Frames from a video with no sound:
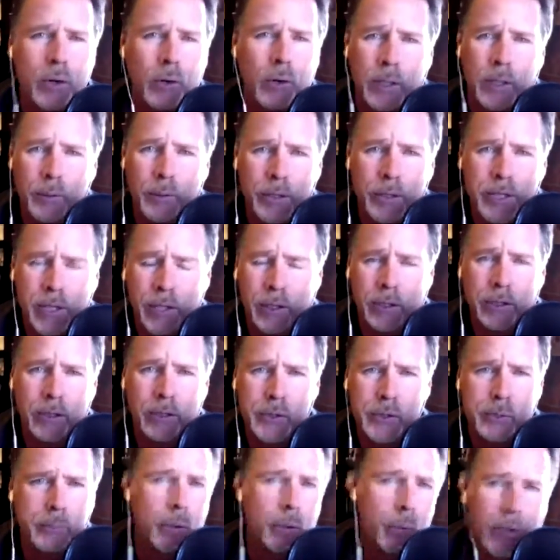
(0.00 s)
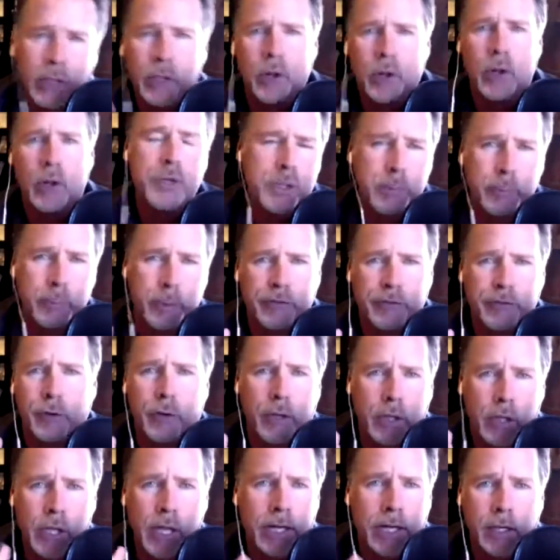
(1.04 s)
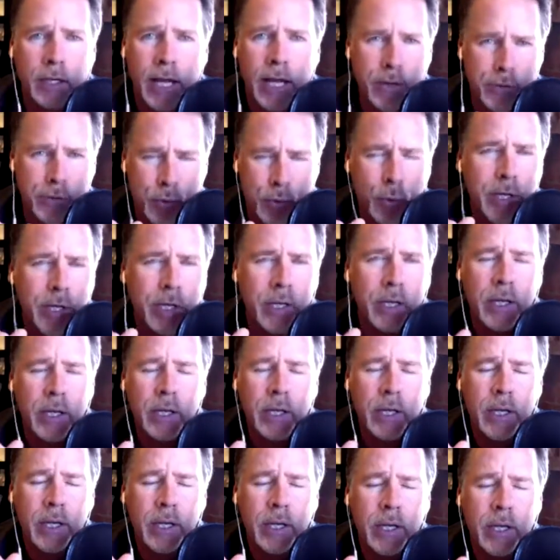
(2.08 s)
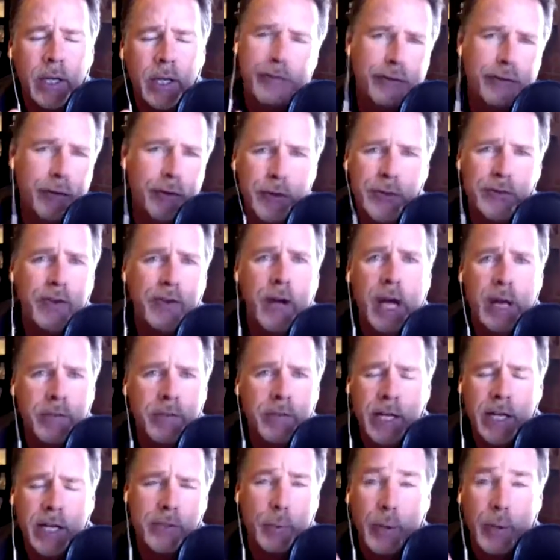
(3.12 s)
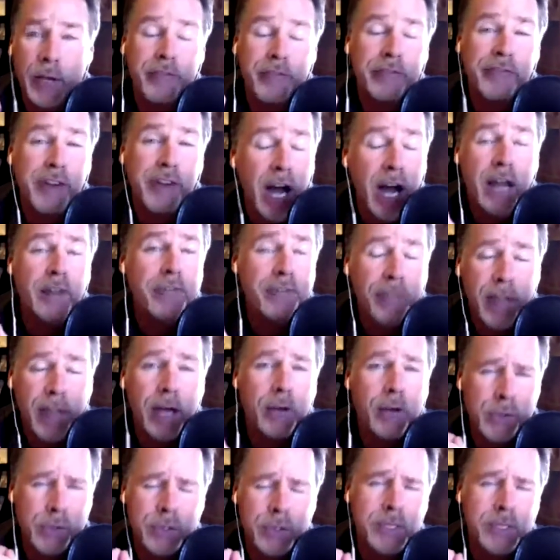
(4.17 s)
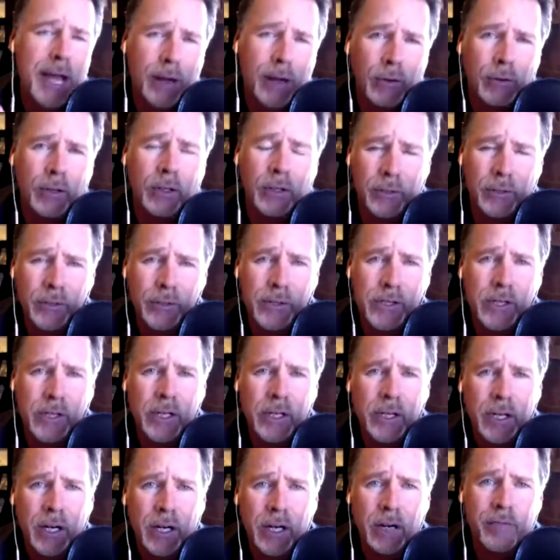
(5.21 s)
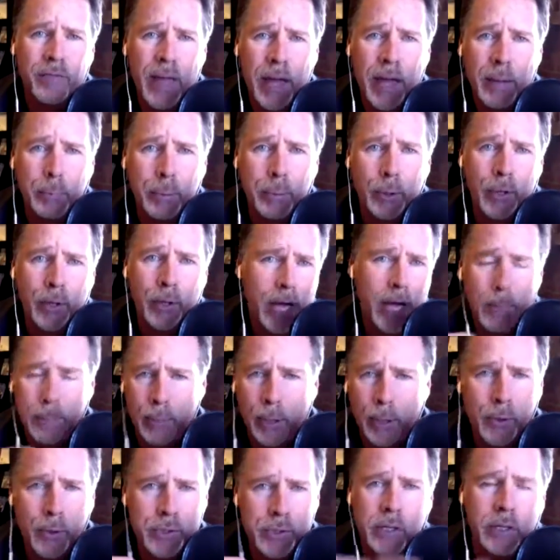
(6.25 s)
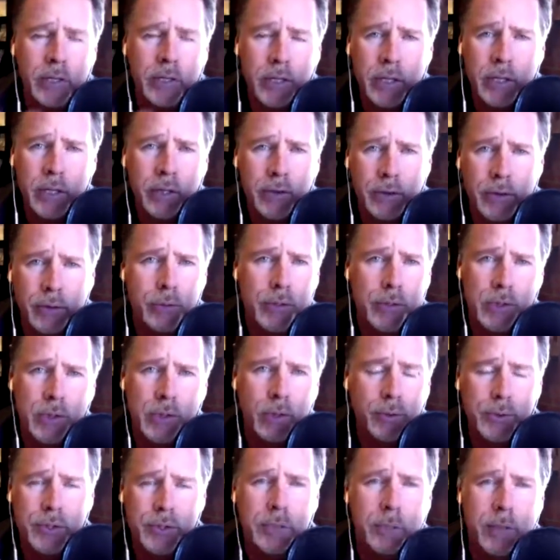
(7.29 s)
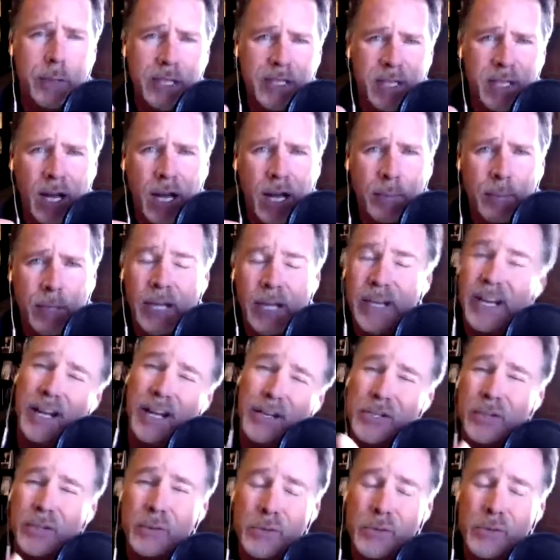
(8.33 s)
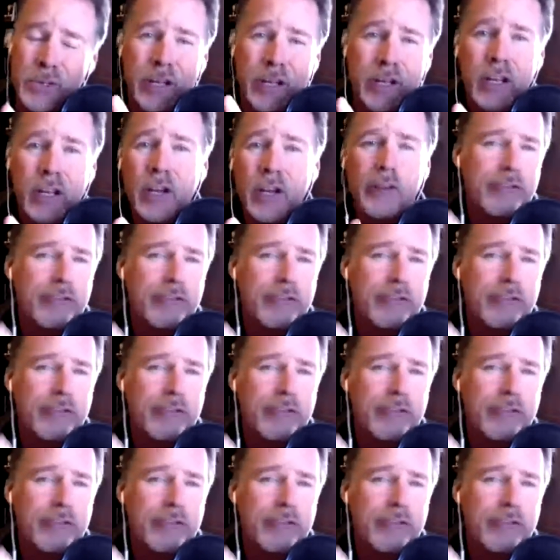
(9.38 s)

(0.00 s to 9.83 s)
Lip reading: totally ridiculous. We launched a book for a client last week. In the first 5 days, we had 5,000 downloads of that book. I posted the results to my timeline. Actually, it was like